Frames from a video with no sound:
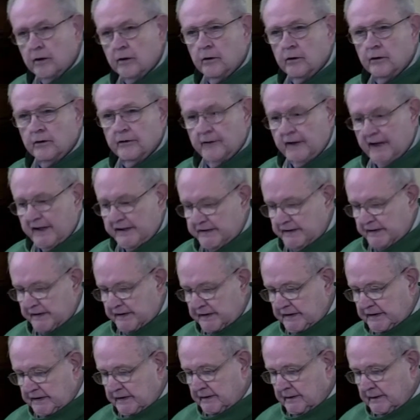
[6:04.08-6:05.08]
addresses,
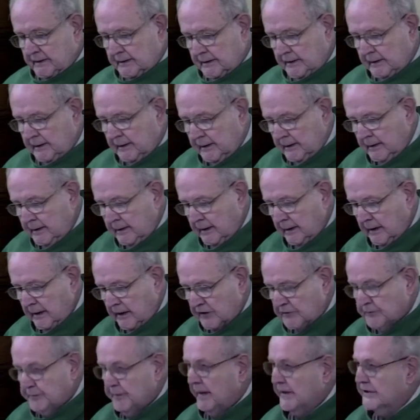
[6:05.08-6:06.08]

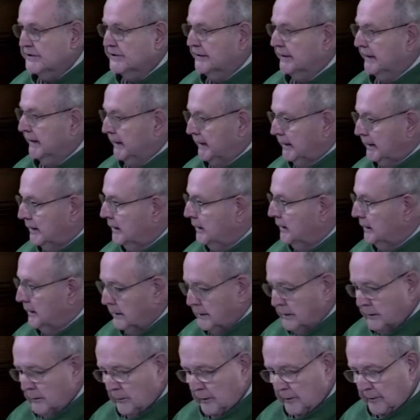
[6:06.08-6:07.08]
especially
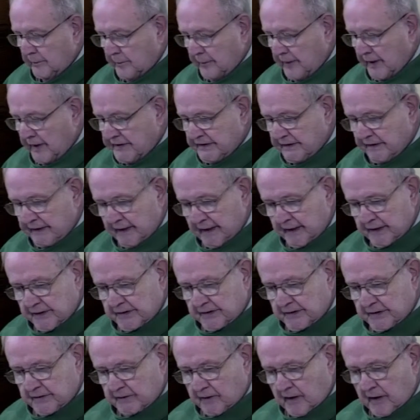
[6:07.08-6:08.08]
when
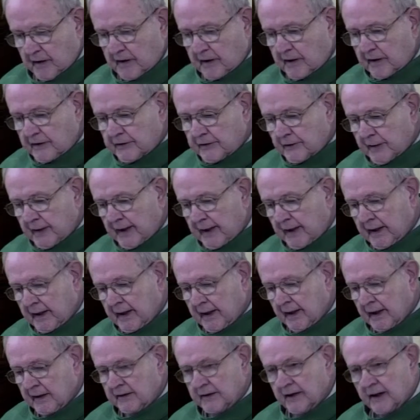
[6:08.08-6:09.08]
presidents of our country
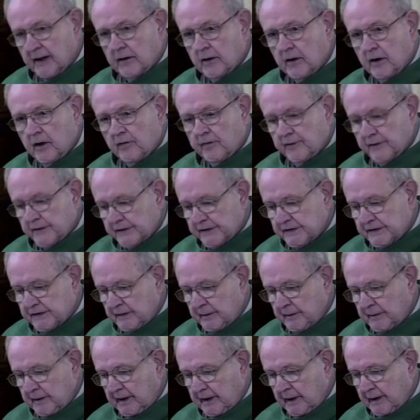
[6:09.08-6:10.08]
take office
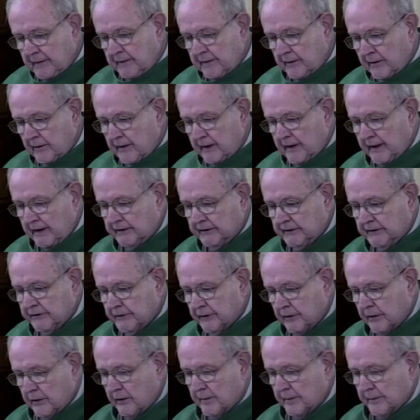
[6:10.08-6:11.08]
and begin their elected
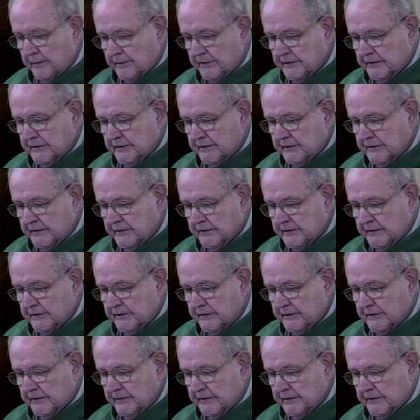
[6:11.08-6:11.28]
terms.